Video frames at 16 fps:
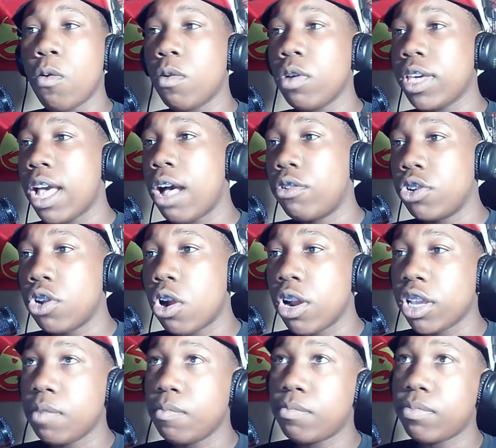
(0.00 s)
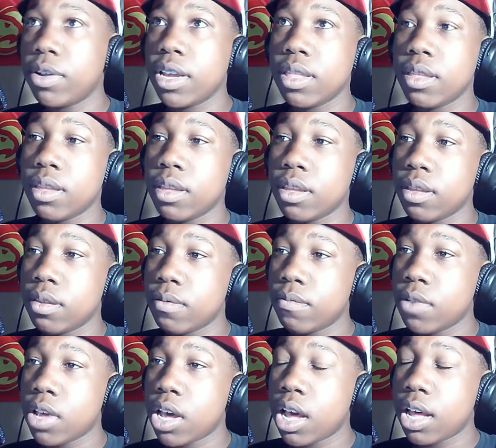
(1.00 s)
Gallinari can play
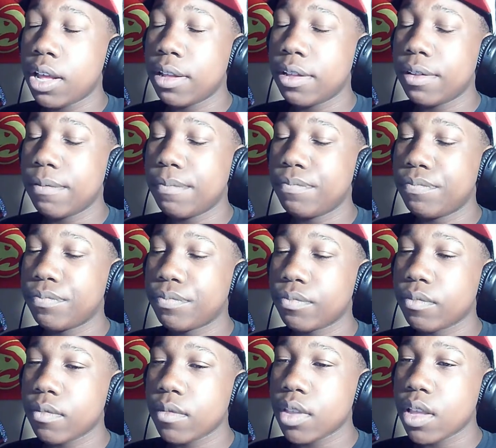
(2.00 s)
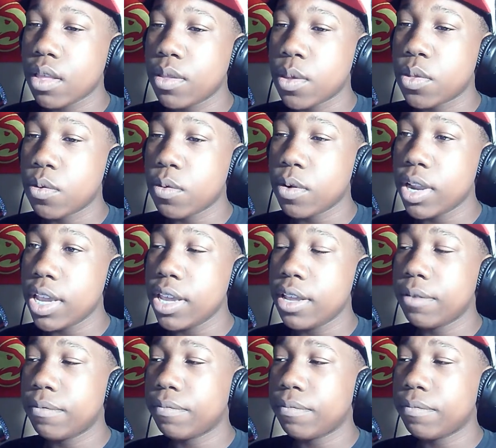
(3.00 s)
the 3. And